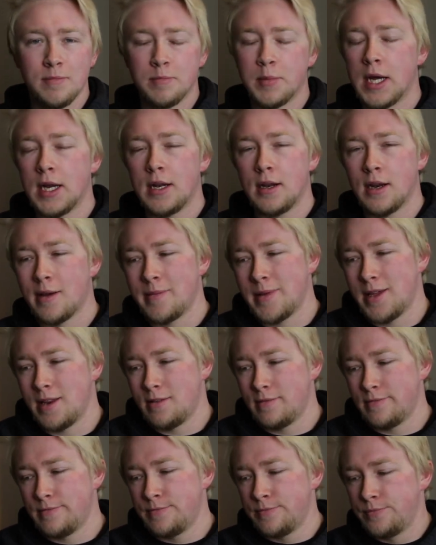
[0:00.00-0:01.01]
But, I
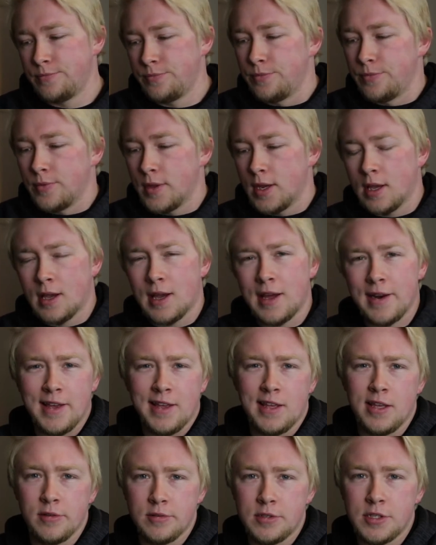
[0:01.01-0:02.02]
mean, kind of
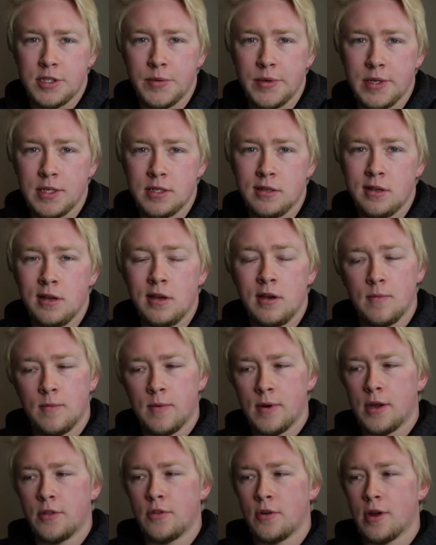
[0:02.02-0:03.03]
get used to it.
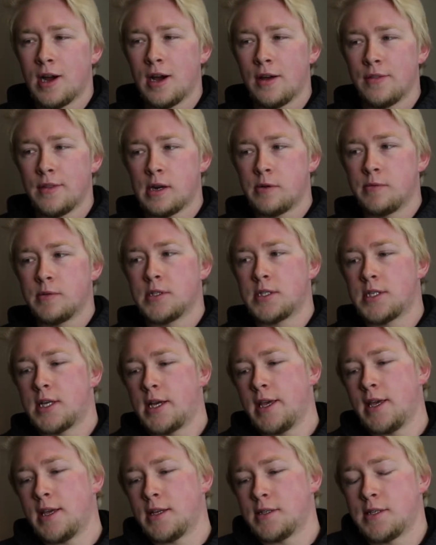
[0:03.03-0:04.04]
One other con that I would
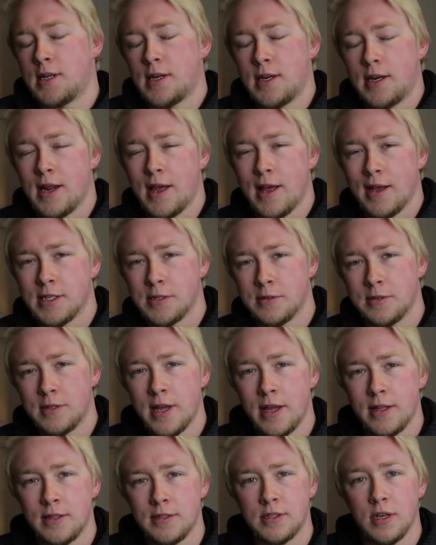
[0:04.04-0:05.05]
say is that it
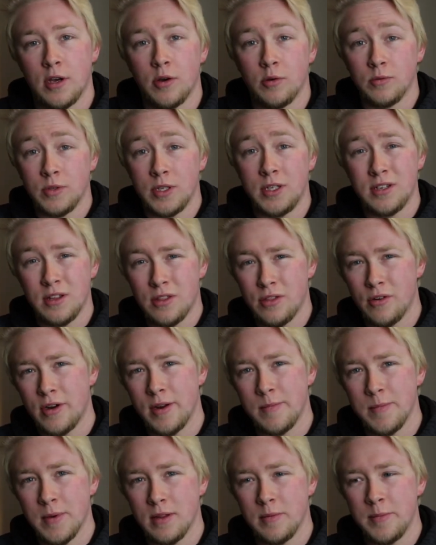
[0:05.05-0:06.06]
extends only to
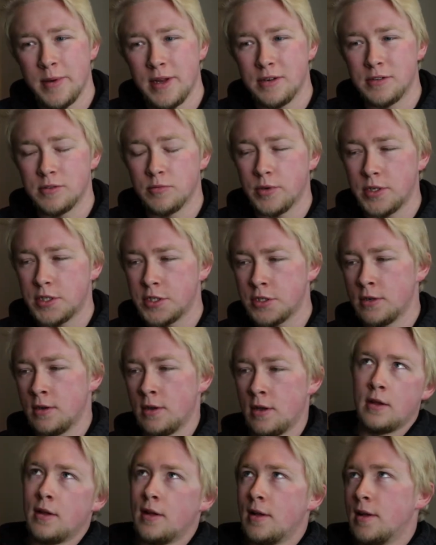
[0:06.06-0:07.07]
30mm, which,
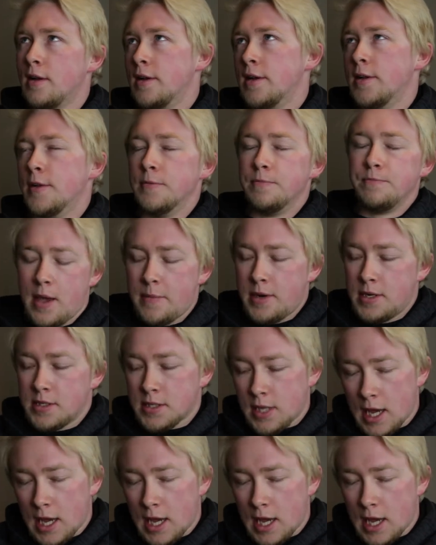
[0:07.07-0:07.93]
I mean, it's